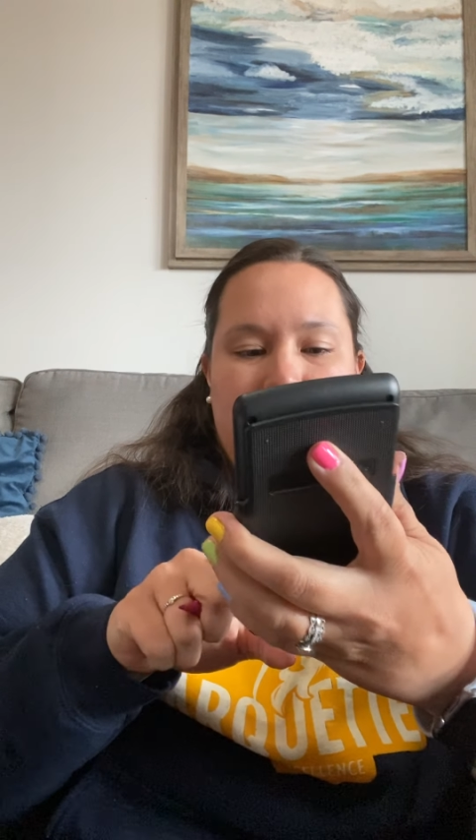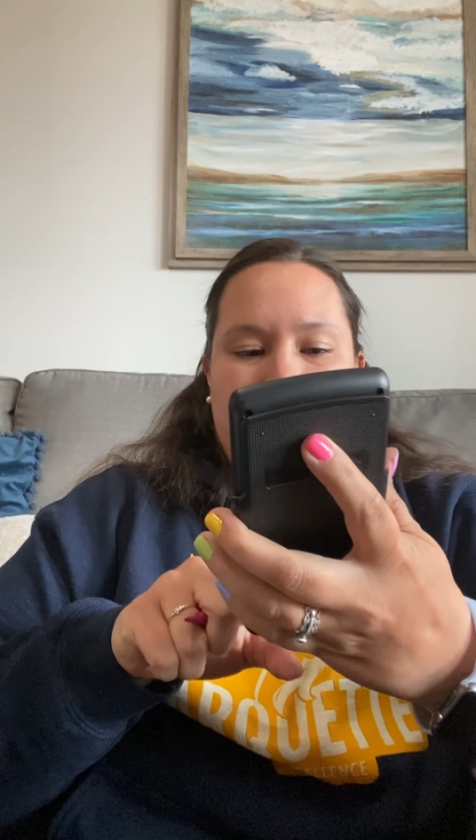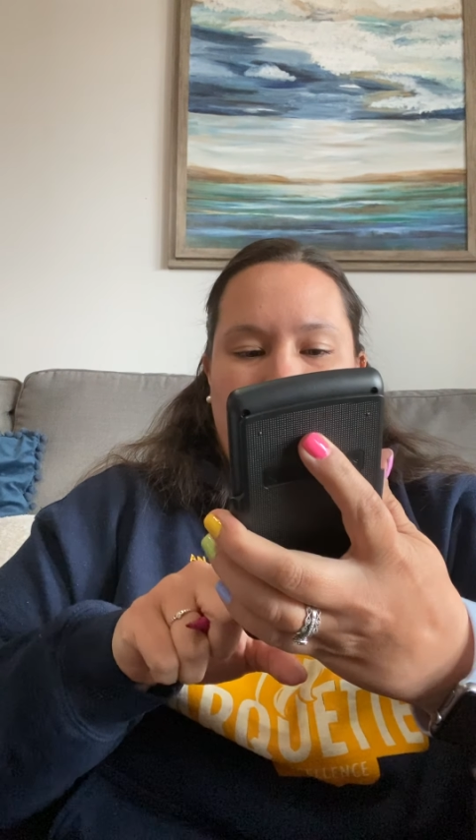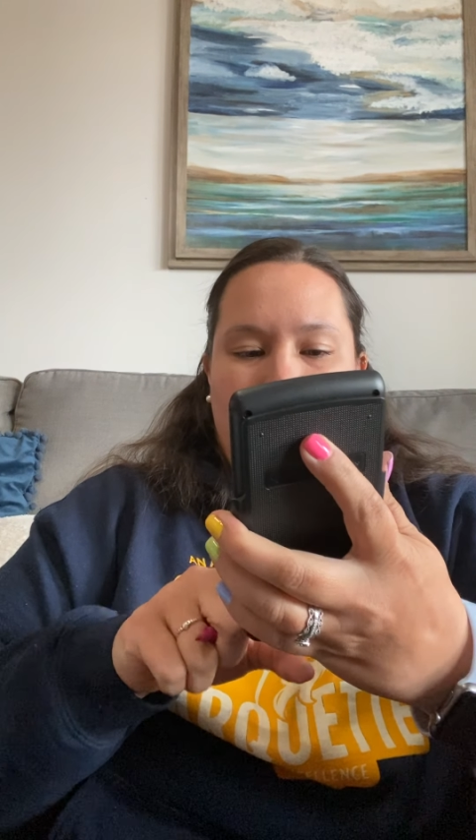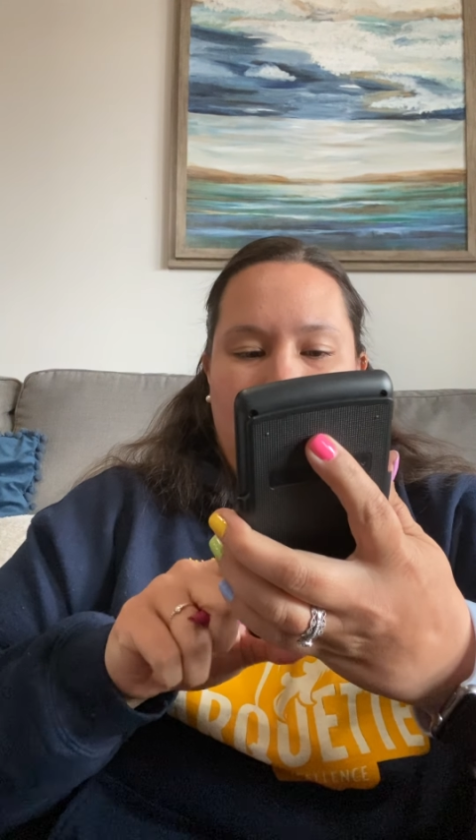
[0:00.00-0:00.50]

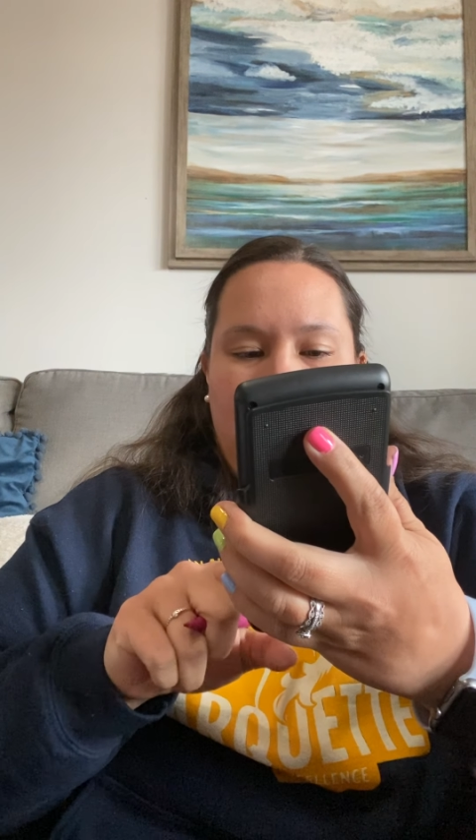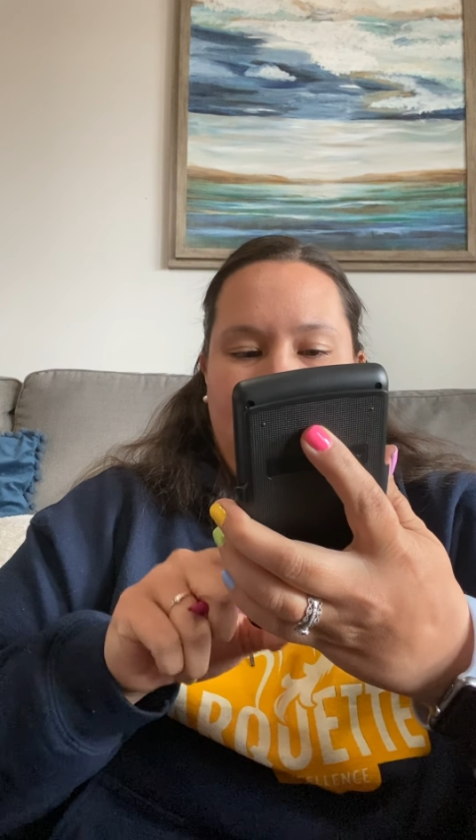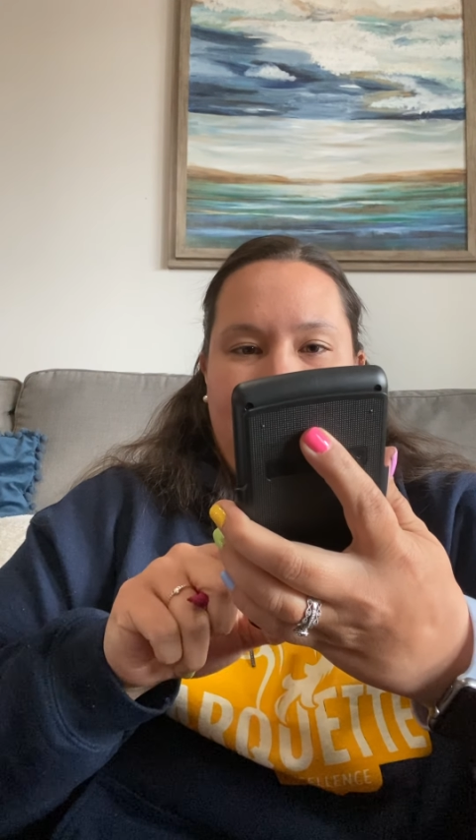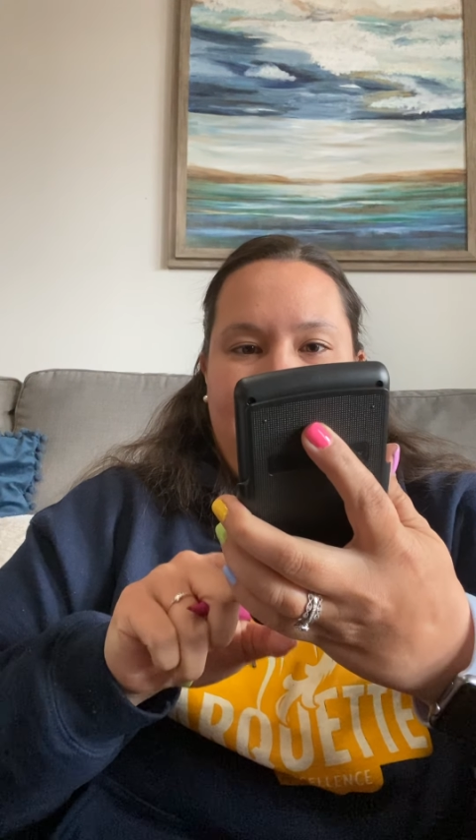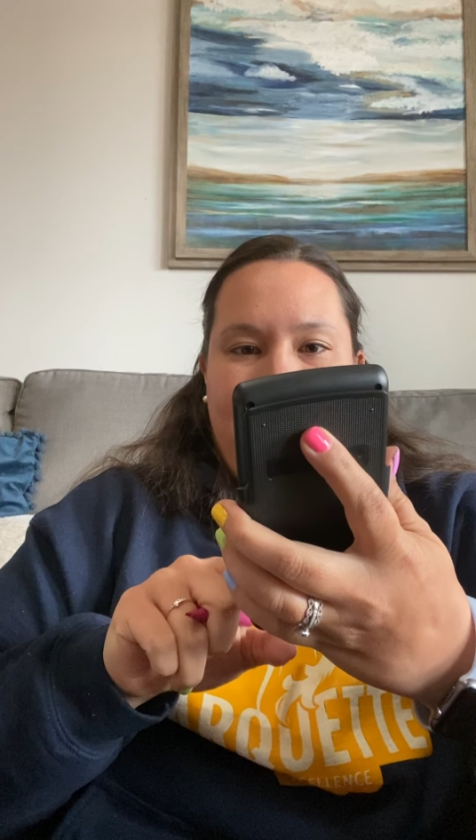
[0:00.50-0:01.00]
So
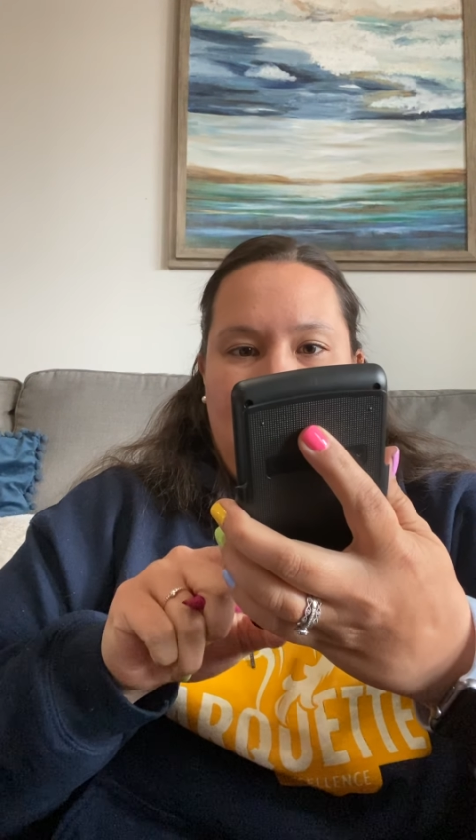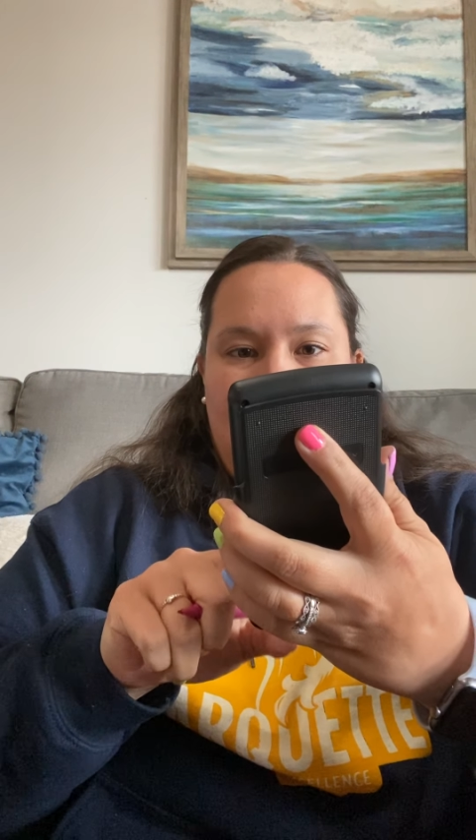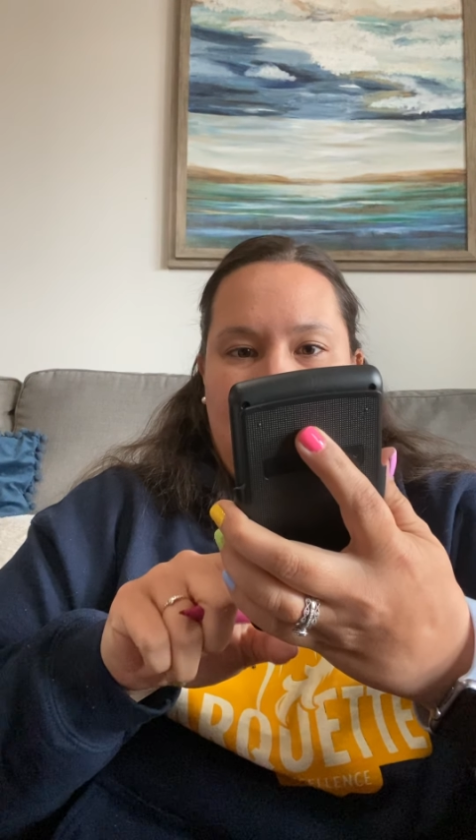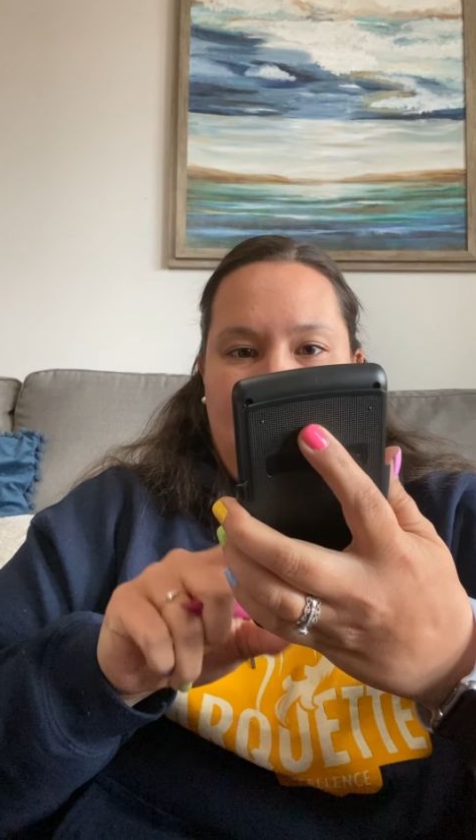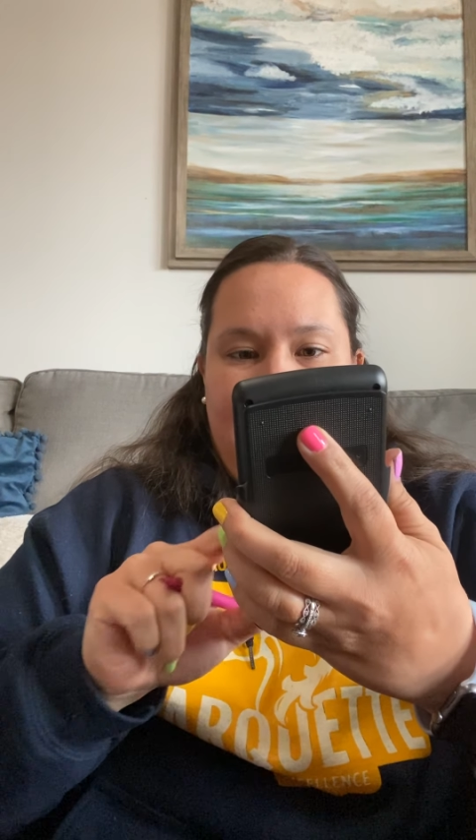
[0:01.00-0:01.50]

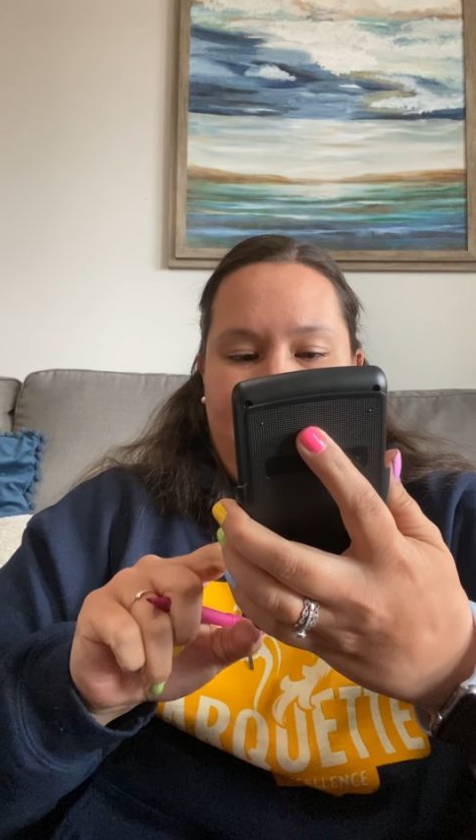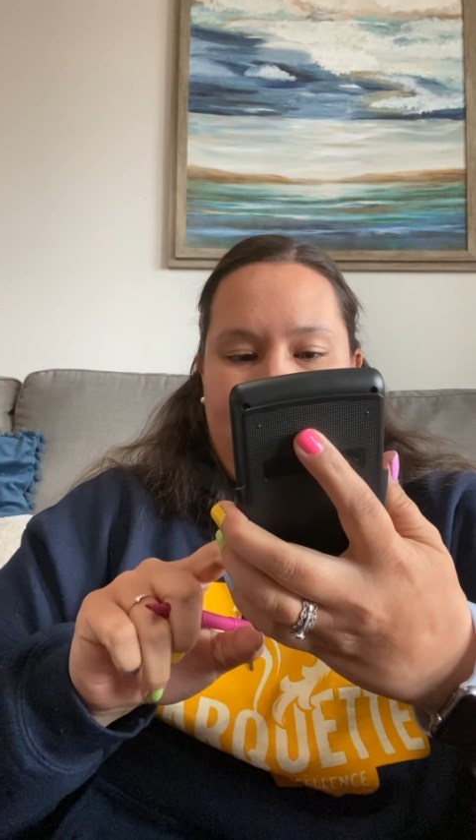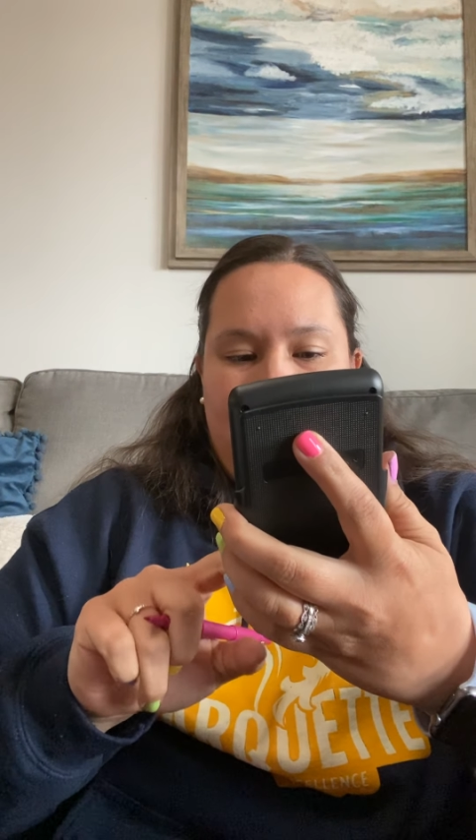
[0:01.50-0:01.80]
1.5